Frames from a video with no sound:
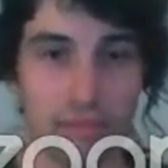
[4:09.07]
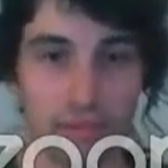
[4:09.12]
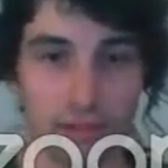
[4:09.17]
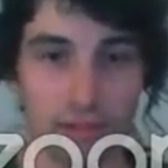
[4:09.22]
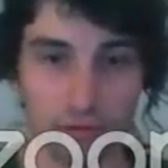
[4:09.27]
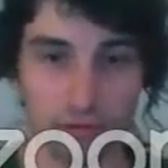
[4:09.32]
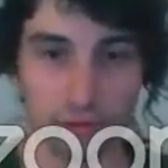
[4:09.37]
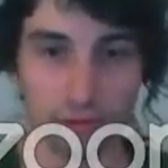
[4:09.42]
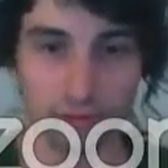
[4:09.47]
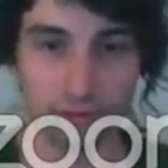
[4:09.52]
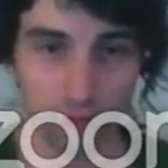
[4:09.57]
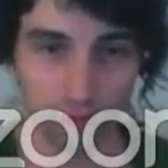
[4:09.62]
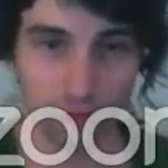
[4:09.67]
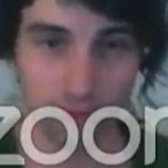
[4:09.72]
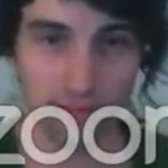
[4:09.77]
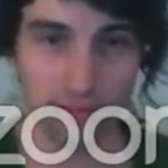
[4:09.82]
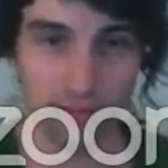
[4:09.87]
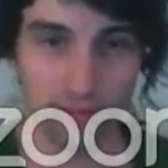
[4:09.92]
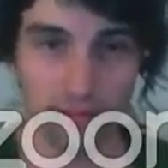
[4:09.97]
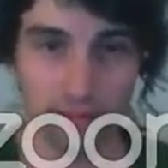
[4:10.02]
The
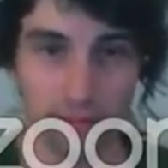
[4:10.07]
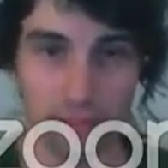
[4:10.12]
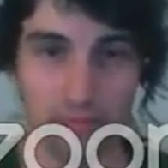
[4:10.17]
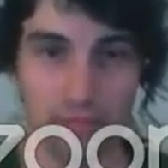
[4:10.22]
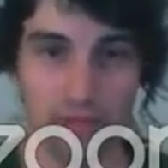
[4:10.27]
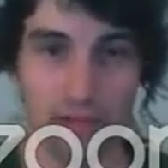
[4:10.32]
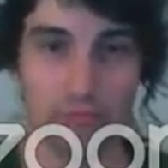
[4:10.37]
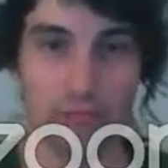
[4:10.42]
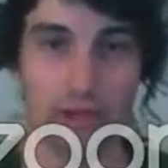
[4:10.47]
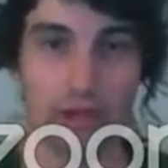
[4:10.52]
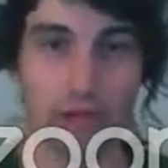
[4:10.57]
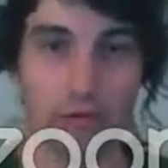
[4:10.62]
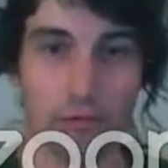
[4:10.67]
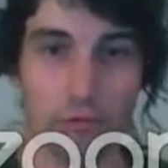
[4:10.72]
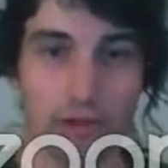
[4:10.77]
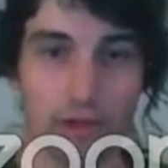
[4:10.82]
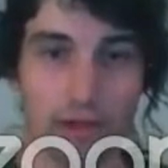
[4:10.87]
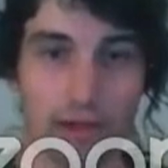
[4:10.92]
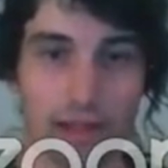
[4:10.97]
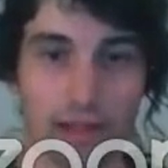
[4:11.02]
transition system that we are
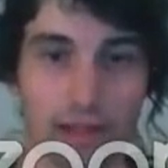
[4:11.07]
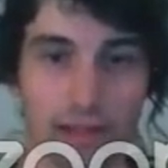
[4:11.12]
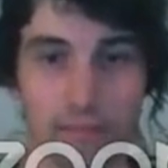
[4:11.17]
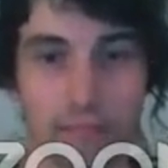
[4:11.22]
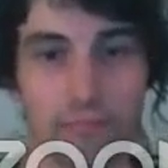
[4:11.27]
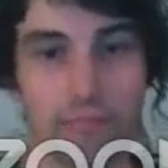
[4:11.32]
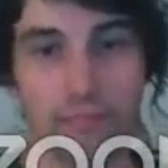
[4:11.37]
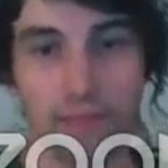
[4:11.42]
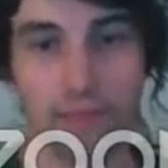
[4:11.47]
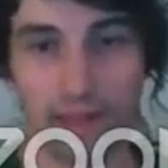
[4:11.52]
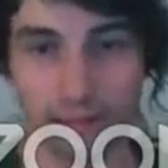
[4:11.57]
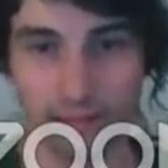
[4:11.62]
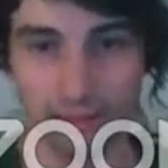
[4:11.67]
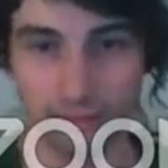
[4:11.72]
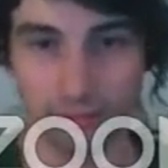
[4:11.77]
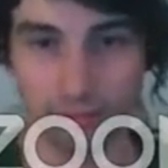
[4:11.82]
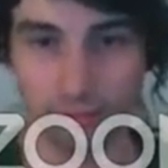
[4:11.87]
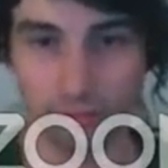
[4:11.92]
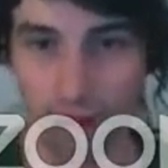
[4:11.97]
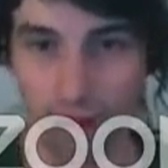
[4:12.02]
looking at
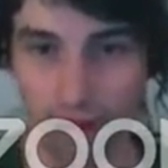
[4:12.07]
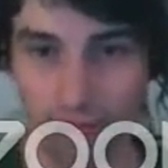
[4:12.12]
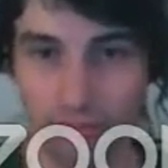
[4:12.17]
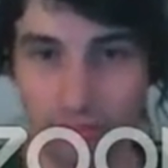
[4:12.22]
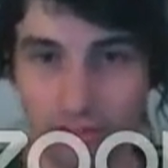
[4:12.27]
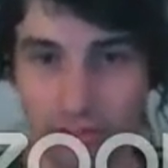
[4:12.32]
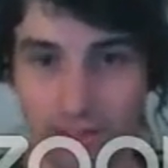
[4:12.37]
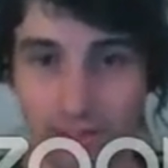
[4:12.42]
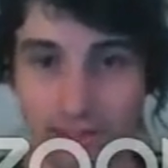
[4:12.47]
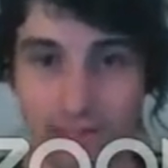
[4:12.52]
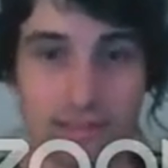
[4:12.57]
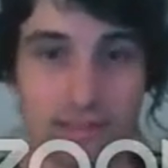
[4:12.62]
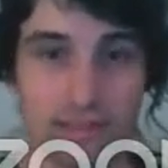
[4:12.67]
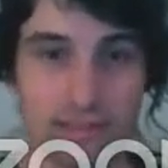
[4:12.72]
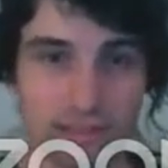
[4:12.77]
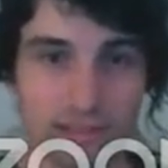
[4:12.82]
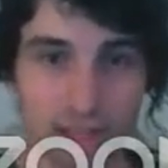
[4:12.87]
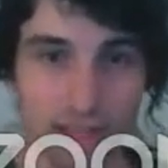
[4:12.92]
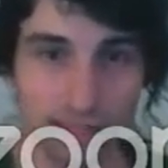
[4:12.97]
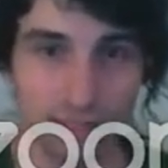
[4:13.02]
has graphs as
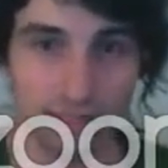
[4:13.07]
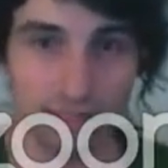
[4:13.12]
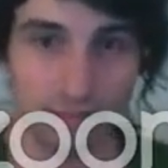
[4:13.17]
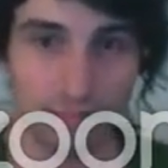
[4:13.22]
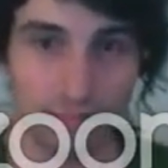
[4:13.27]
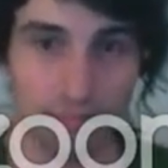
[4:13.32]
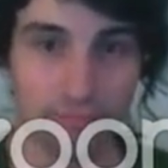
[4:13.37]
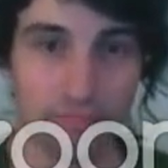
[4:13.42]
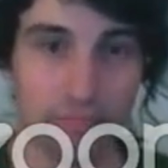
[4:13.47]
states